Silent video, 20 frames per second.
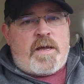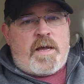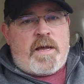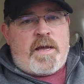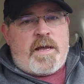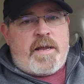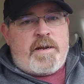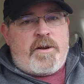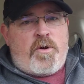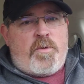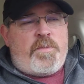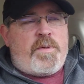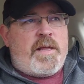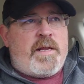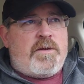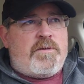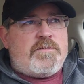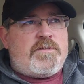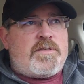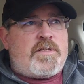I don't plan
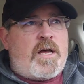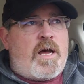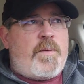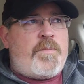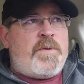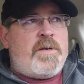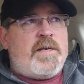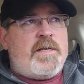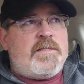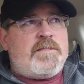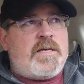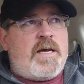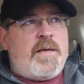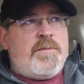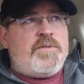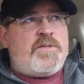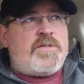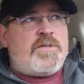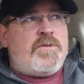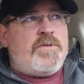on stopping
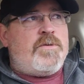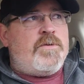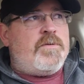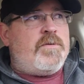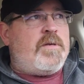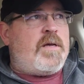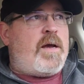anytime soon.